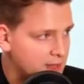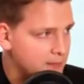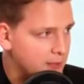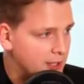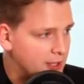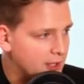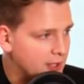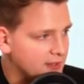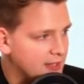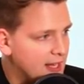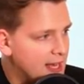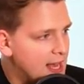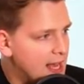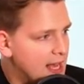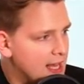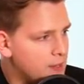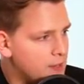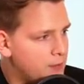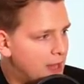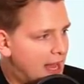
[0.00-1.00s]
because
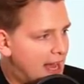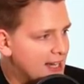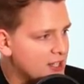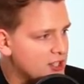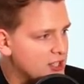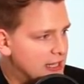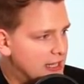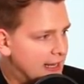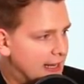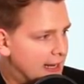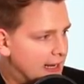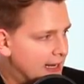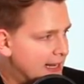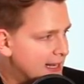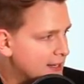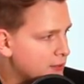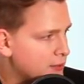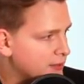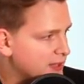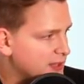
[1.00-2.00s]
if you actually
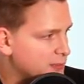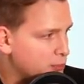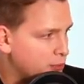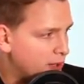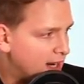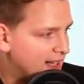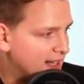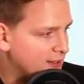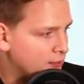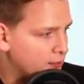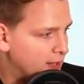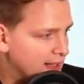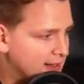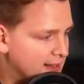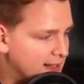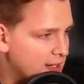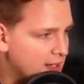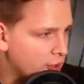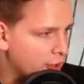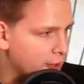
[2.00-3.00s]
click on the price right
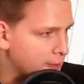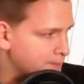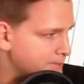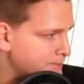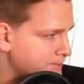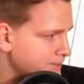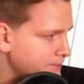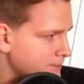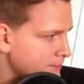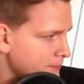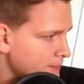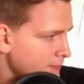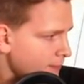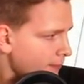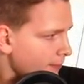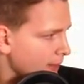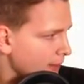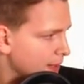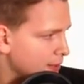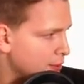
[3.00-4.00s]
here,
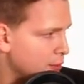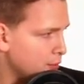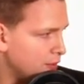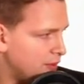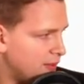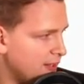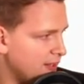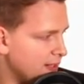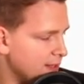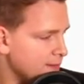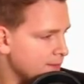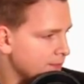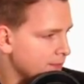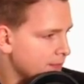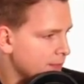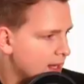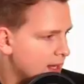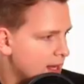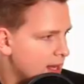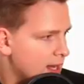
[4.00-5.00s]
you see
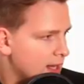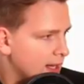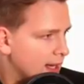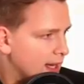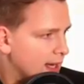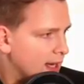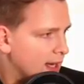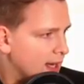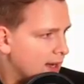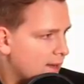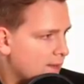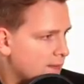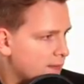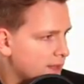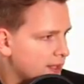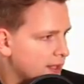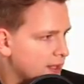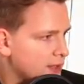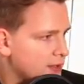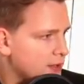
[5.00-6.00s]
uh,
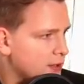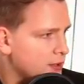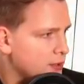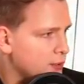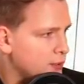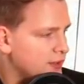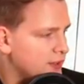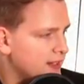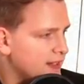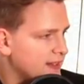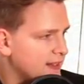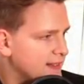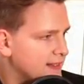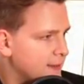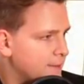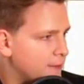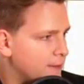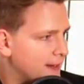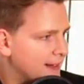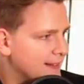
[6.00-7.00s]
you, you see the
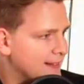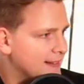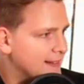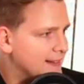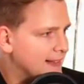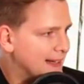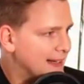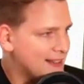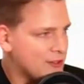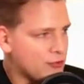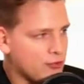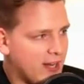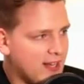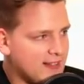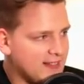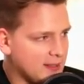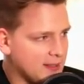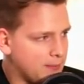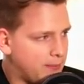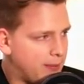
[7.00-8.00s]
different uh,
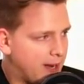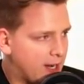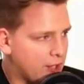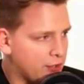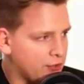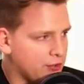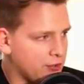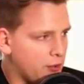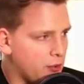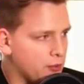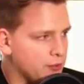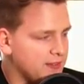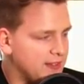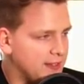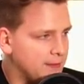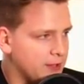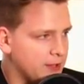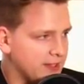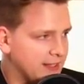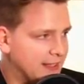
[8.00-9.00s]
trading pairs on
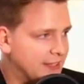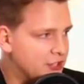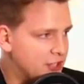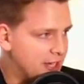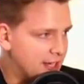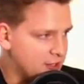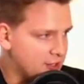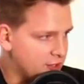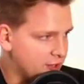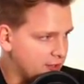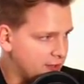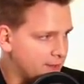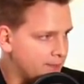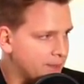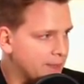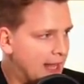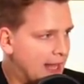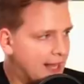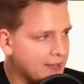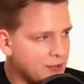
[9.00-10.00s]
different exchanges.
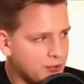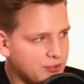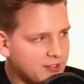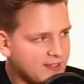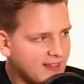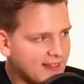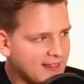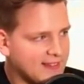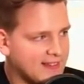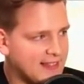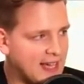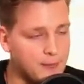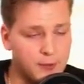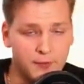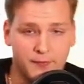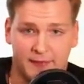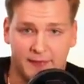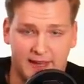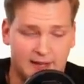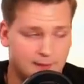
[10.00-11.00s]
And you see that some
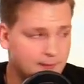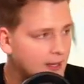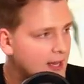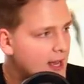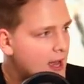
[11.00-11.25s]
of them